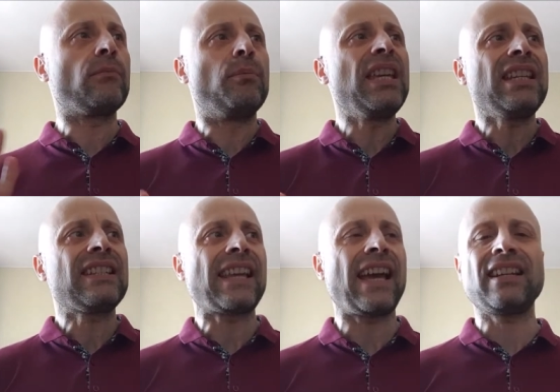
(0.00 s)
being
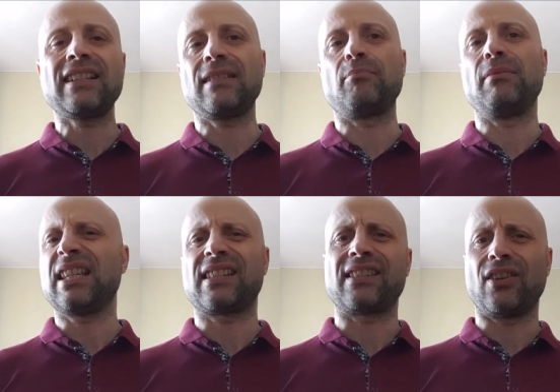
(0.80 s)
Italian, it
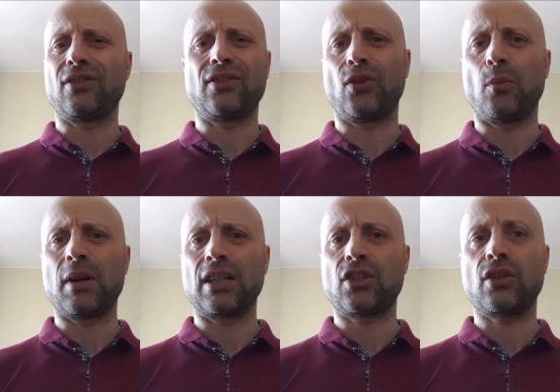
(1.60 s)
means not so
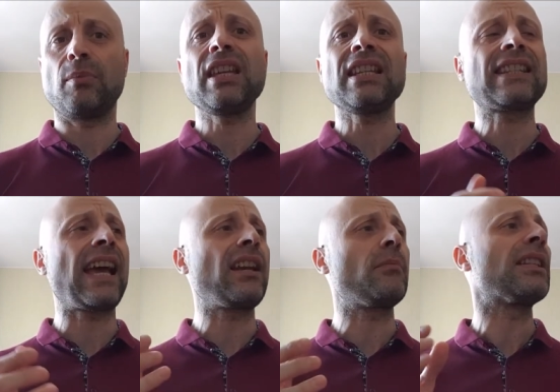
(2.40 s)
much. Being
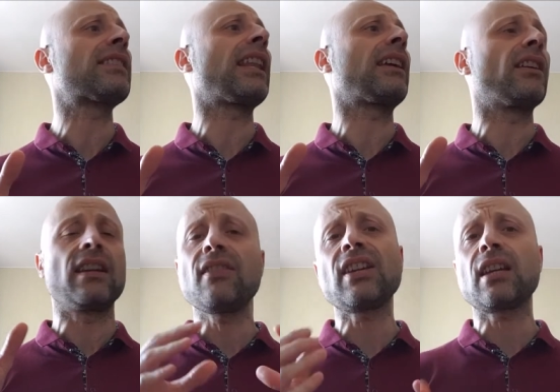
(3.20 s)
Italian means like
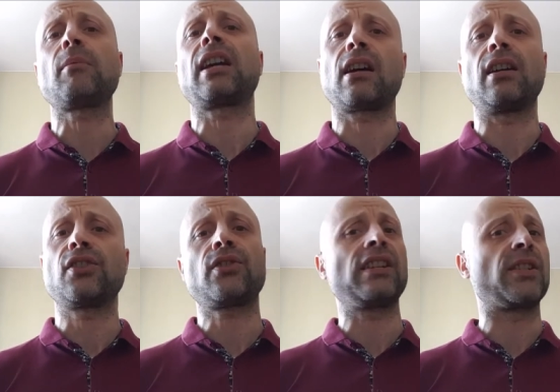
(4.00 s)
living in my
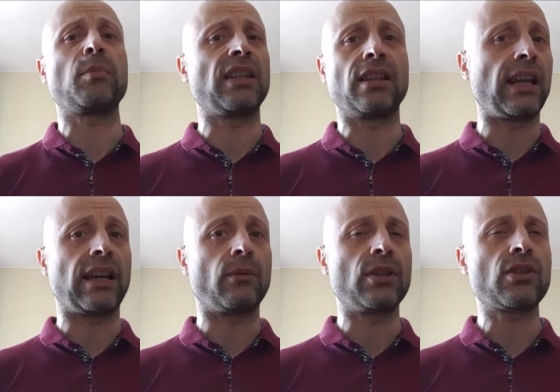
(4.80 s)
country and speak the
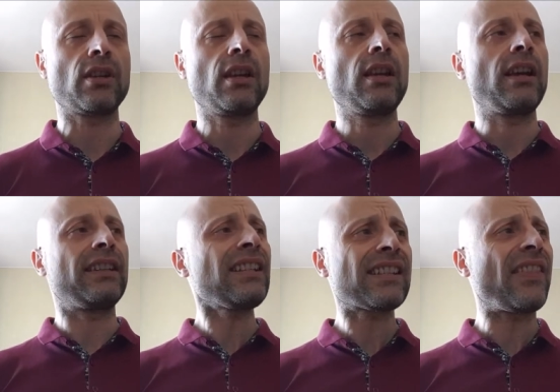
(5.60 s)
language. And
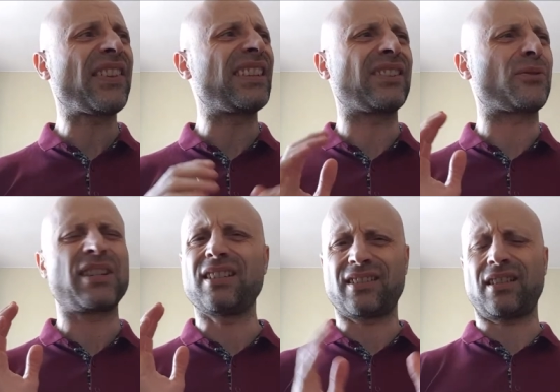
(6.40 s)
that's something that
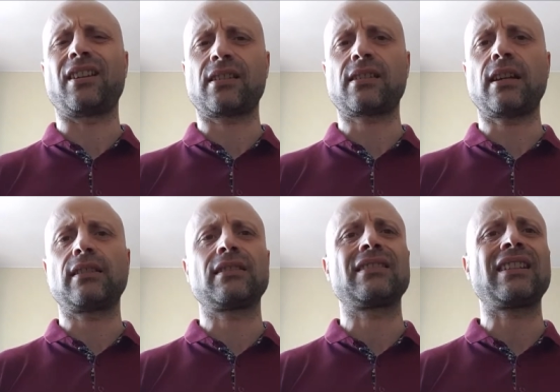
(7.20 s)
really sucks,
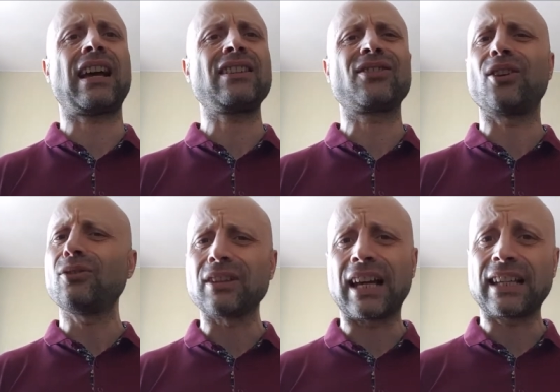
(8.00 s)
and I
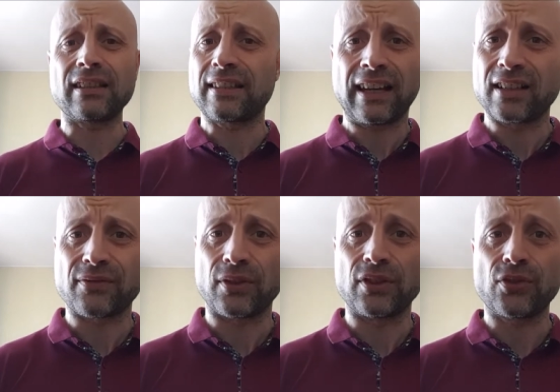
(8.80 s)
don't like Italians
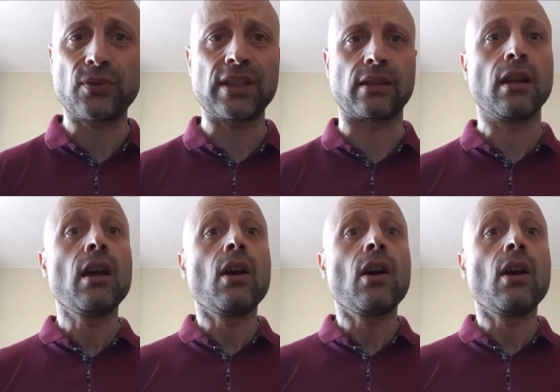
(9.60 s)
for this reason.